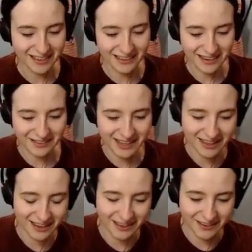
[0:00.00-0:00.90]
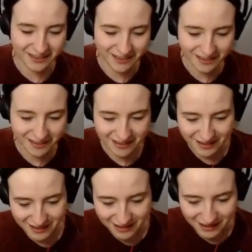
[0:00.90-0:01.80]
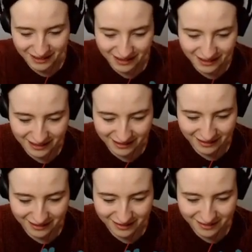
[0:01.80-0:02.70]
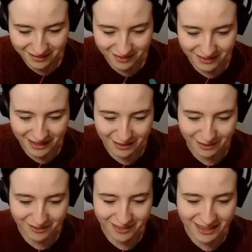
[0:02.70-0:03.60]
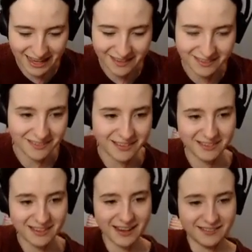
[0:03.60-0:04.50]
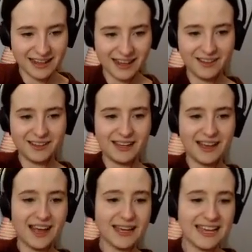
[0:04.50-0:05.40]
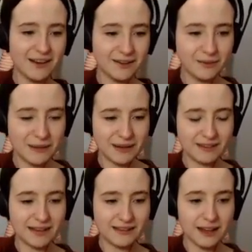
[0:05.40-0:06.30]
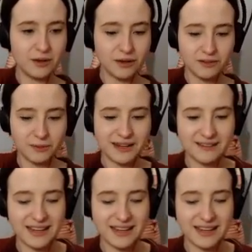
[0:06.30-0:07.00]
There we go. And scoot that through there so it's nice and held in there. I'm keen on sweet biscuits and non-sweet tea.